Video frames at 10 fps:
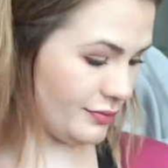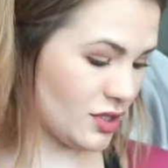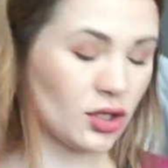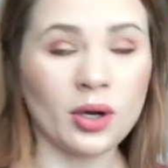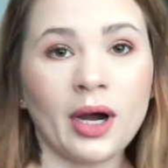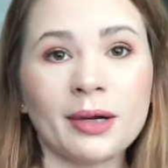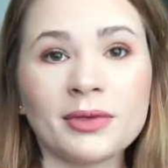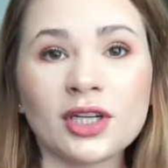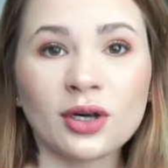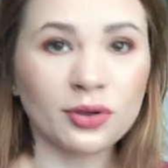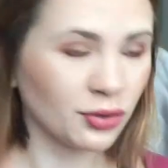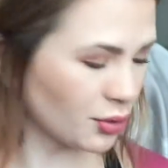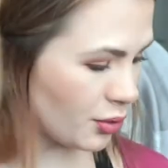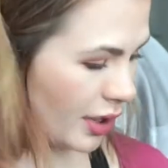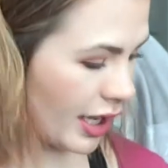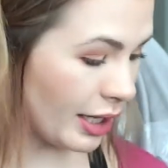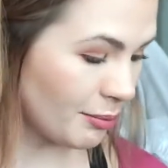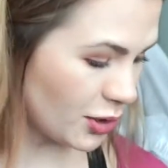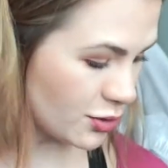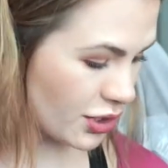So I'm gonna go through and
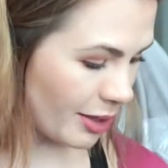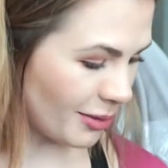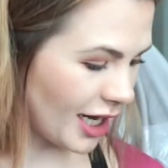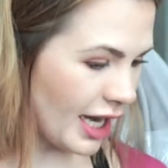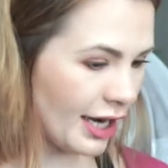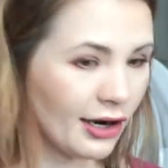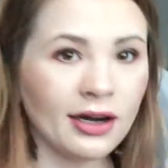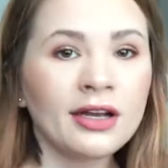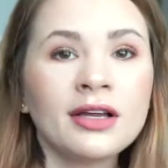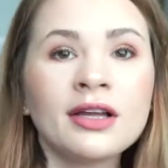blow dry my hair.